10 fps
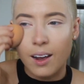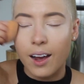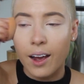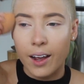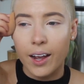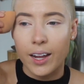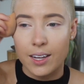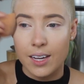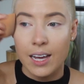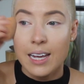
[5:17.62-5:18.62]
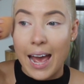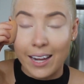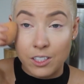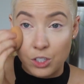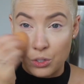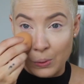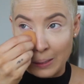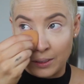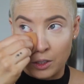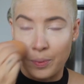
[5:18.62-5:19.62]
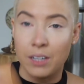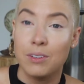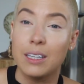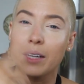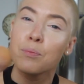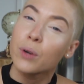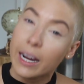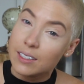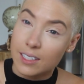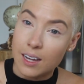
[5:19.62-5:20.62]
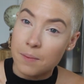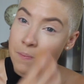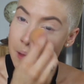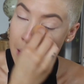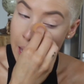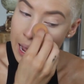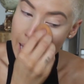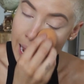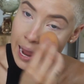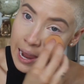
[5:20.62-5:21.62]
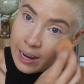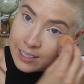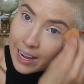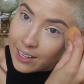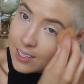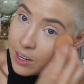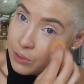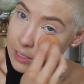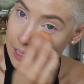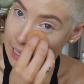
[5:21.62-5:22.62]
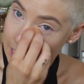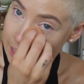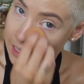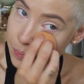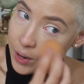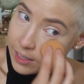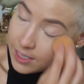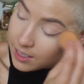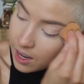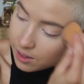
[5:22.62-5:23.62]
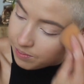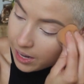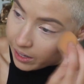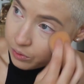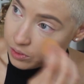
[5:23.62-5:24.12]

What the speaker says: I had to do a little bit of a practicum. And as I was in this practicum, I